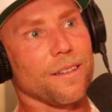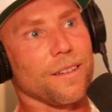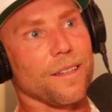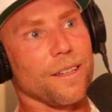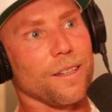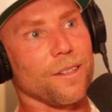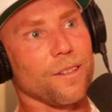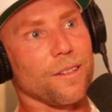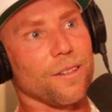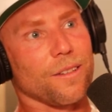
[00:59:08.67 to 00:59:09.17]

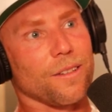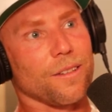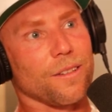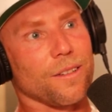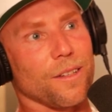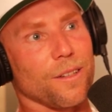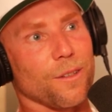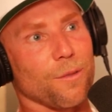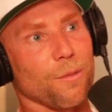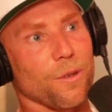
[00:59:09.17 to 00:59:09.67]
teach
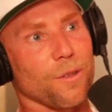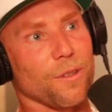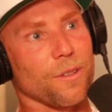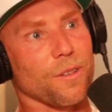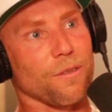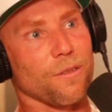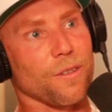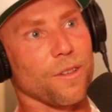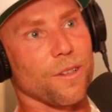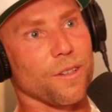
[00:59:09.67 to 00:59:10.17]
a person
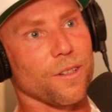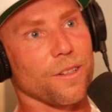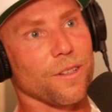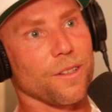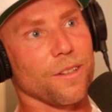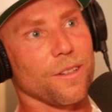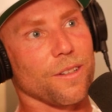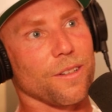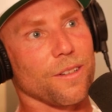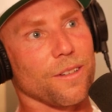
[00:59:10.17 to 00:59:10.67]
to
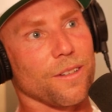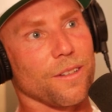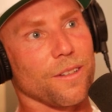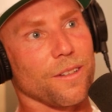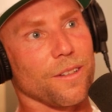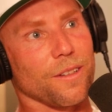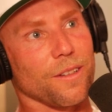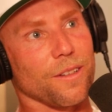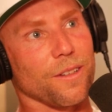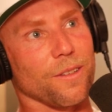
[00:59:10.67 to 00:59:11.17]
fish,
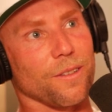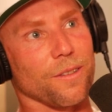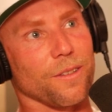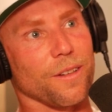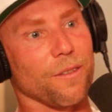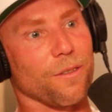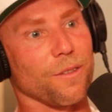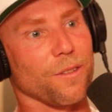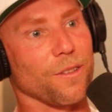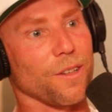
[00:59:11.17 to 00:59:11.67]
you'll
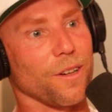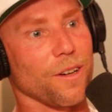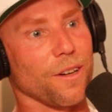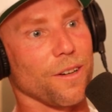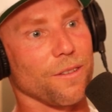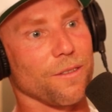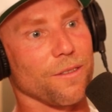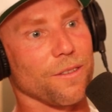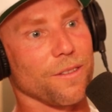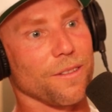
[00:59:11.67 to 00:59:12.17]
never
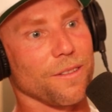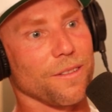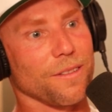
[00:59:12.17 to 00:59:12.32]
starve.